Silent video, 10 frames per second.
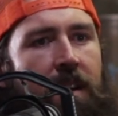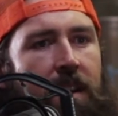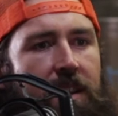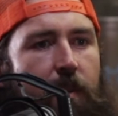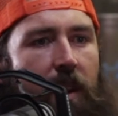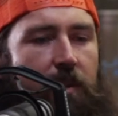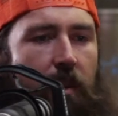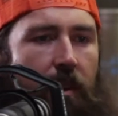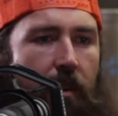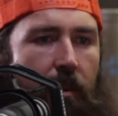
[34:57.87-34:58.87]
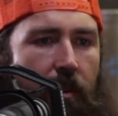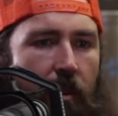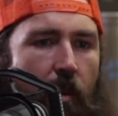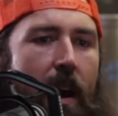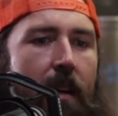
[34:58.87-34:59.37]
a space where
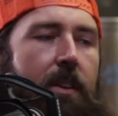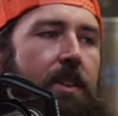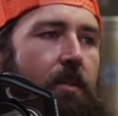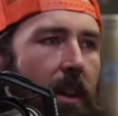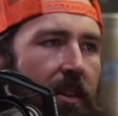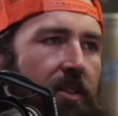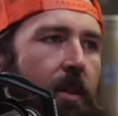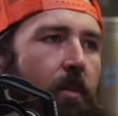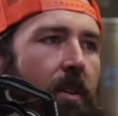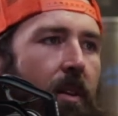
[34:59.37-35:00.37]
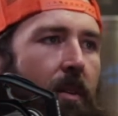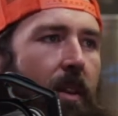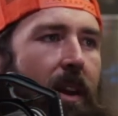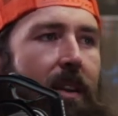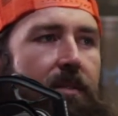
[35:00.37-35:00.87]
you have this relationship with the earth,
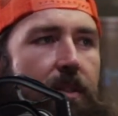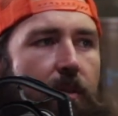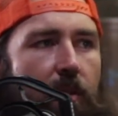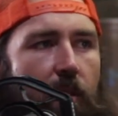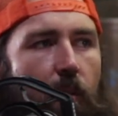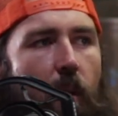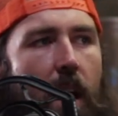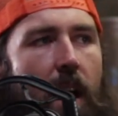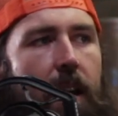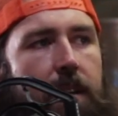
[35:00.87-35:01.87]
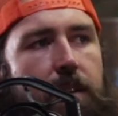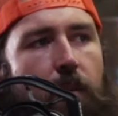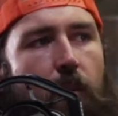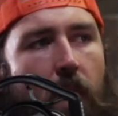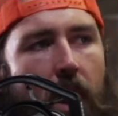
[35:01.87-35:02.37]
and it gives you your why as to
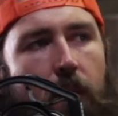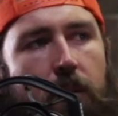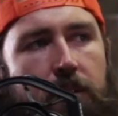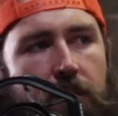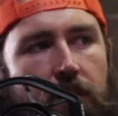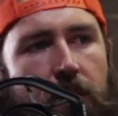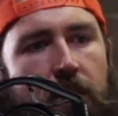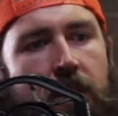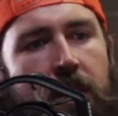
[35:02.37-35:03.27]
why would you